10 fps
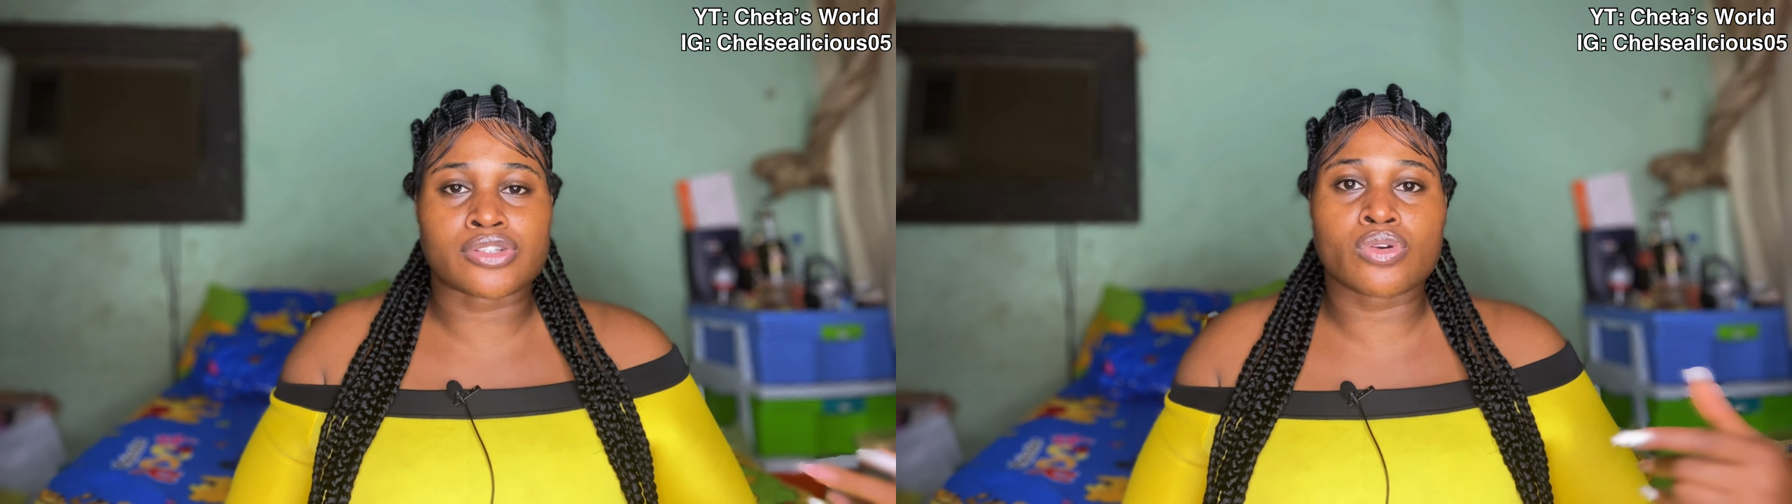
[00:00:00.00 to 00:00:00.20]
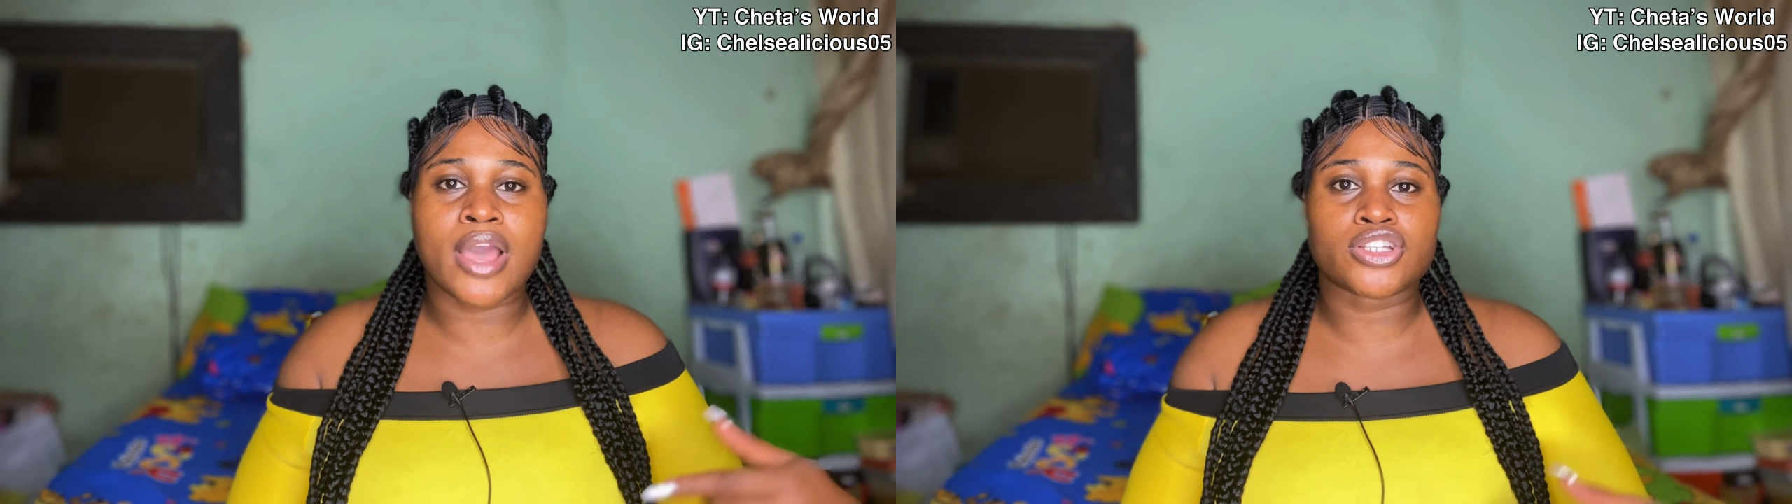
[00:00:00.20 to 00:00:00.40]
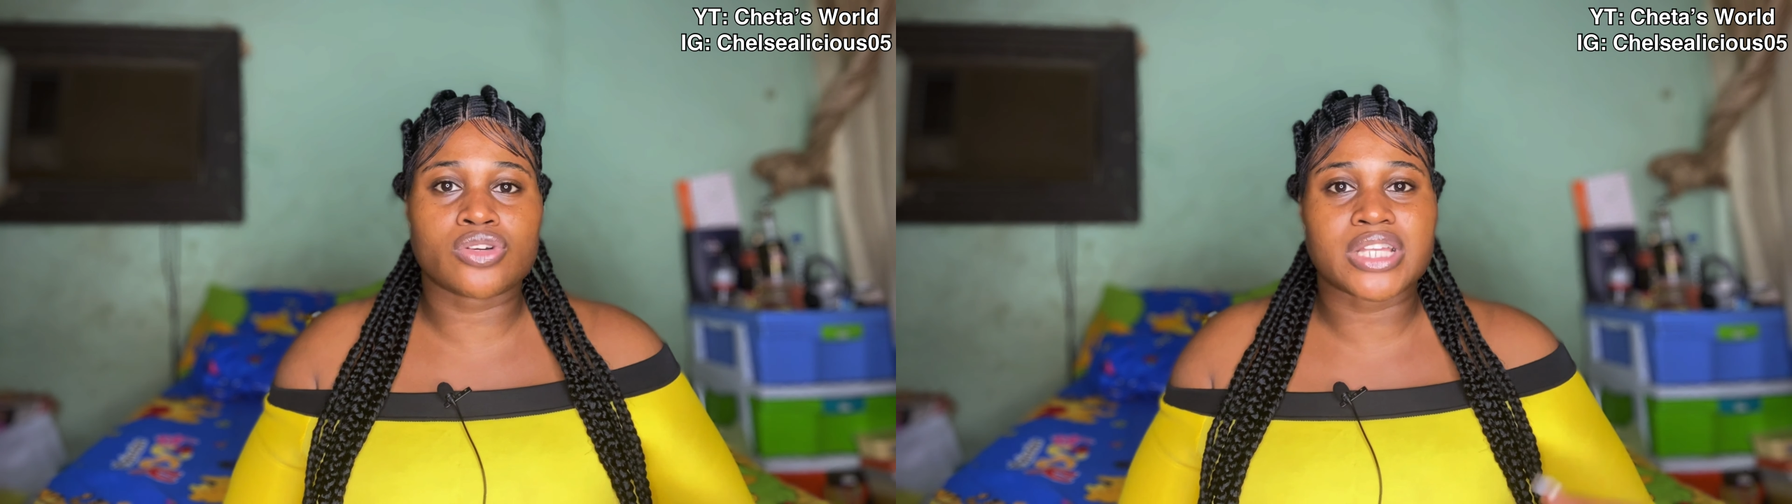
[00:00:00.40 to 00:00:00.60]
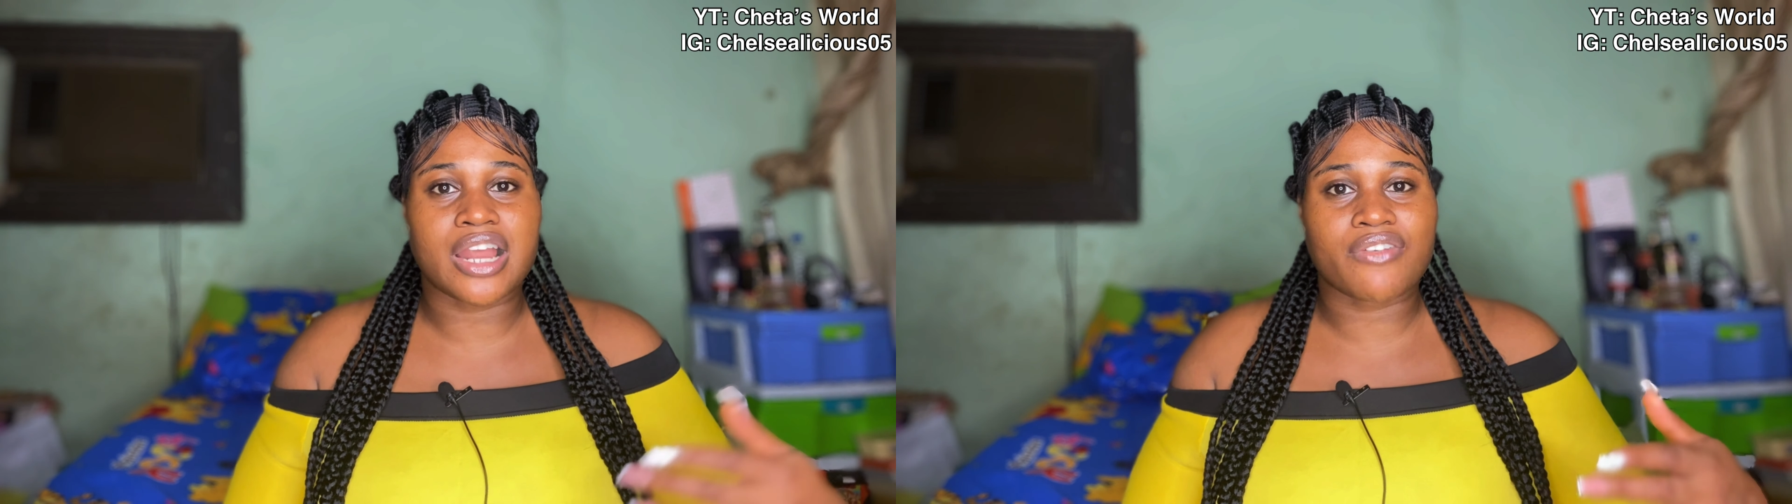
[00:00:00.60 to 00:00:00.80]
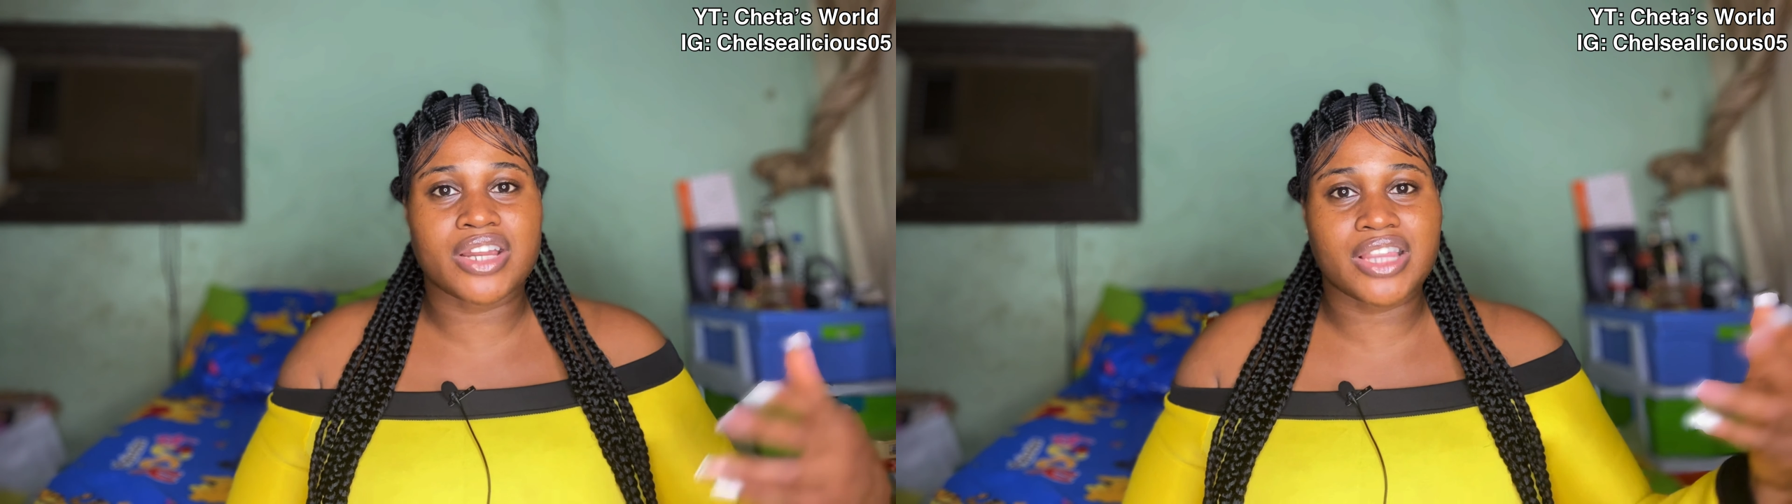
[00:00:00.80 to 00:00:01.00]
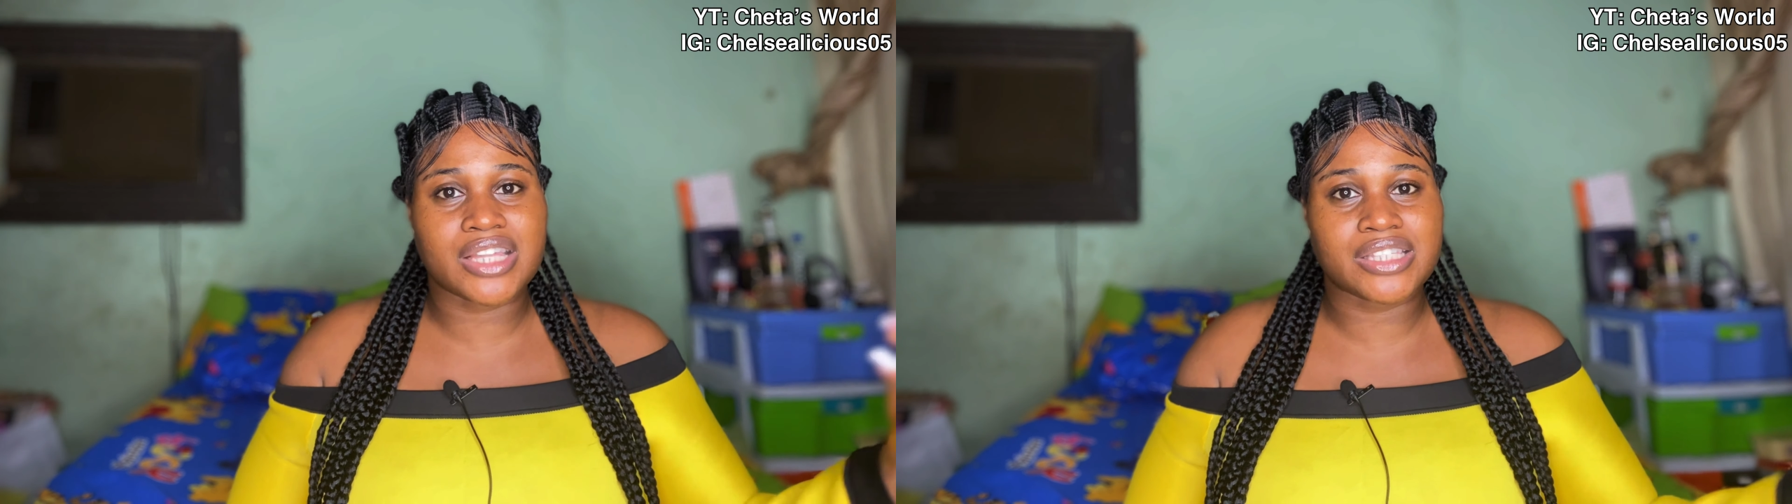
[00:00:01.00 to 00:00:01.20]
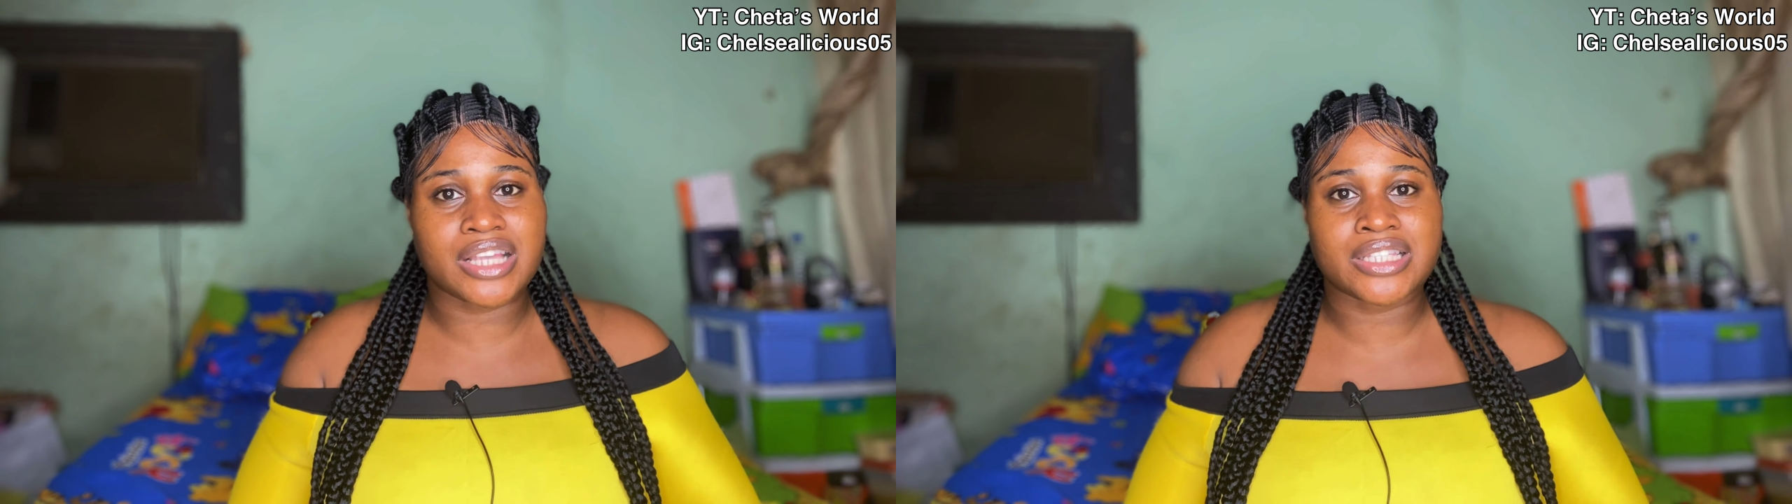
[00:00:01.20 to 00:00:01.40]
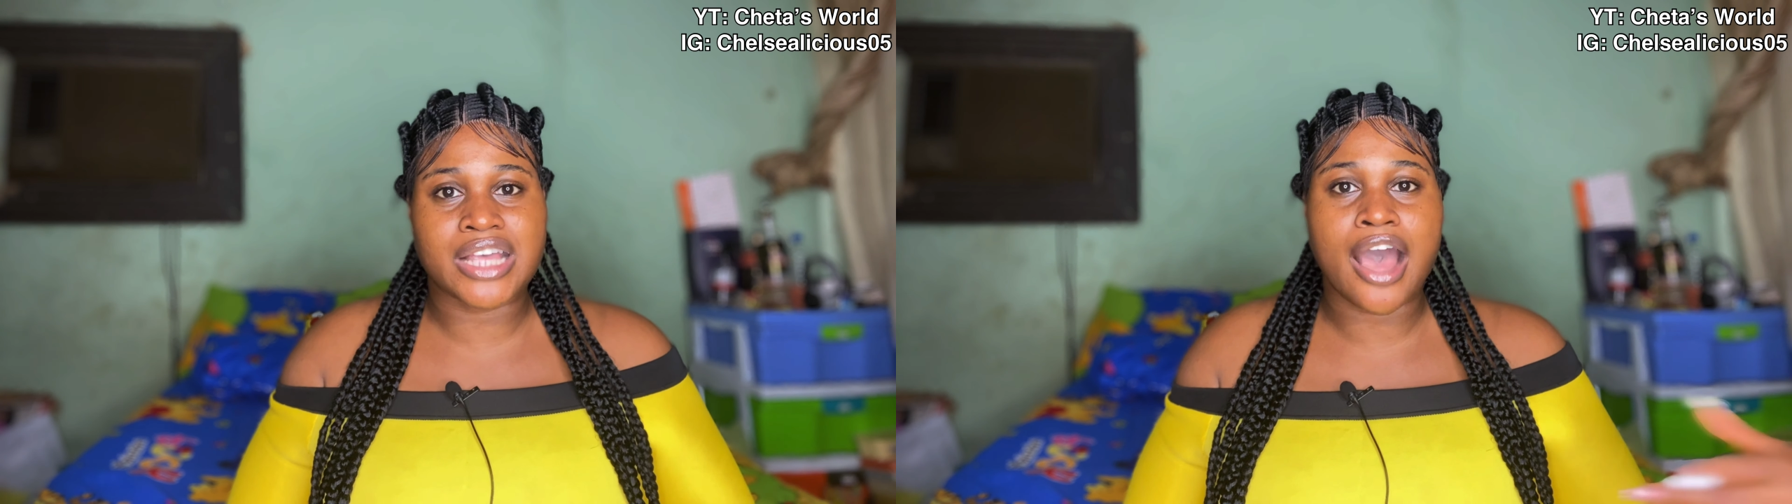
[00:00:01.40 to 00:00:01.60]
so I chose an accredited
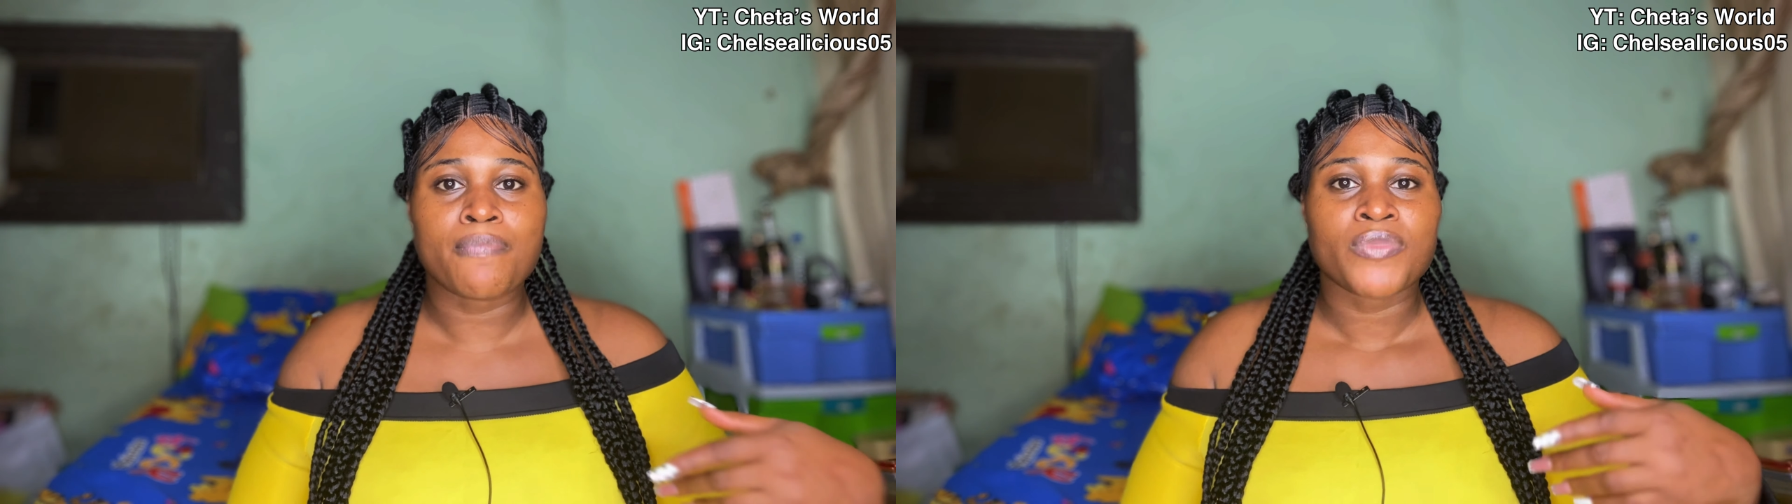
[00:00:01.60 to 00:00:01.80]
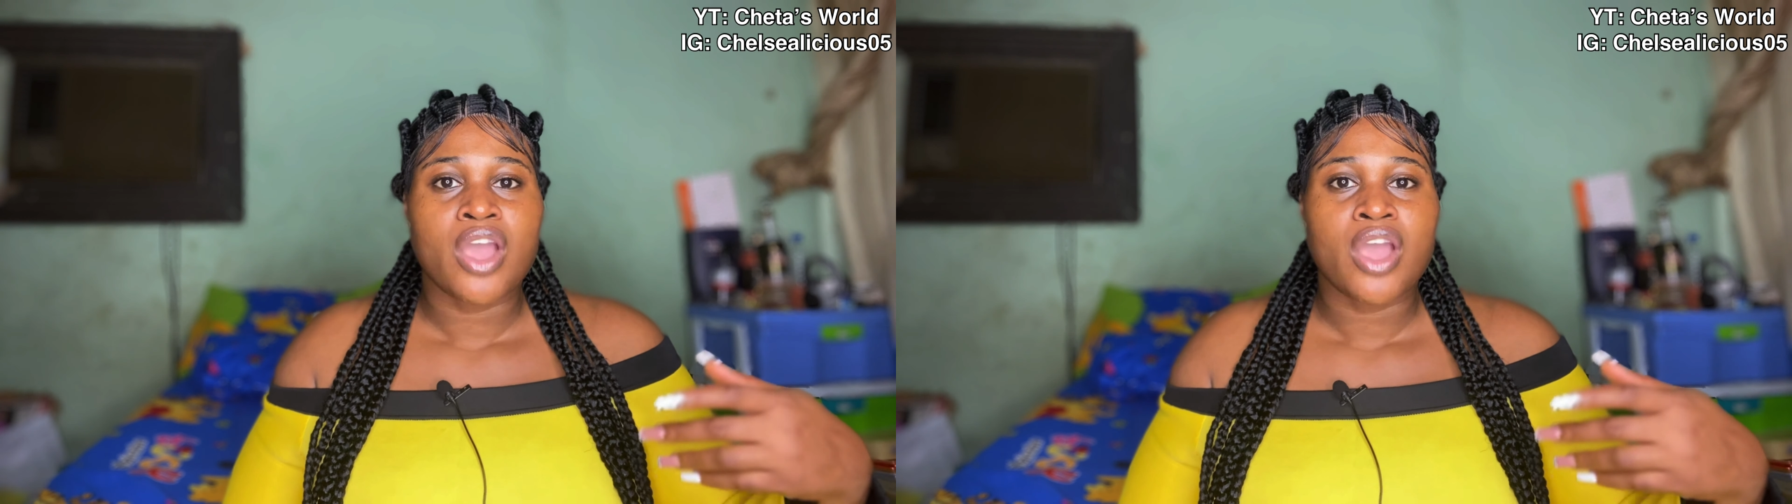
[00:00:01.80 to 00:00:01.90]
center.